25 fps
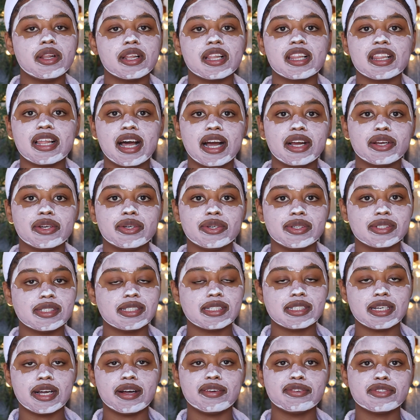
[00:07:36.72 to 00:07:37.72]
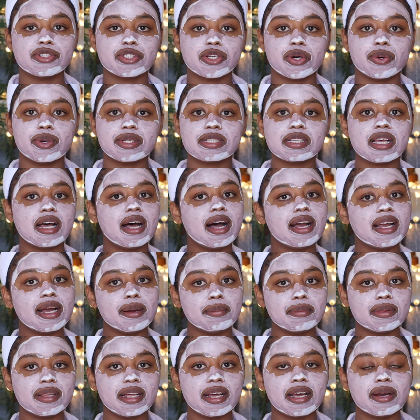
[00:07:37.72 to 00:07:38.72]
all of that good stuff. So it's high
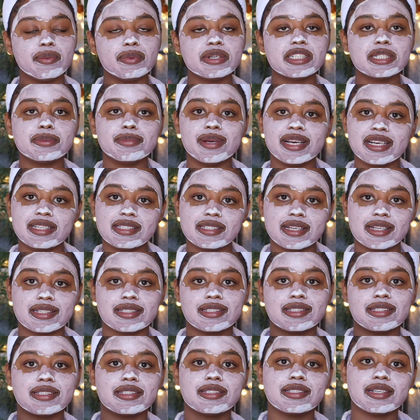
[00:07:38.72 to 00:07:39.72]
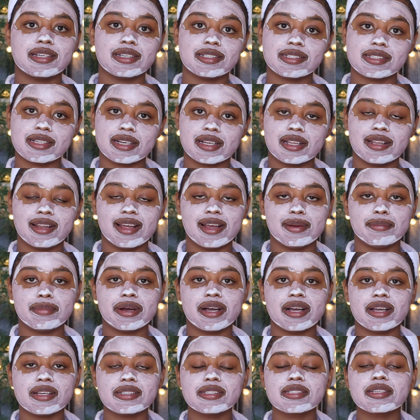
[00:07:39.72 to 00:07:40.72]
up there, which makes sense since it is a clay
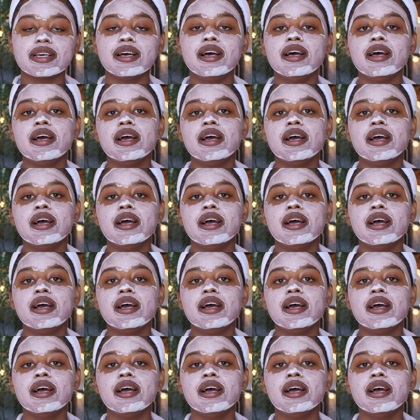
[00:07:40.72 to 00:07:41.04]
mask.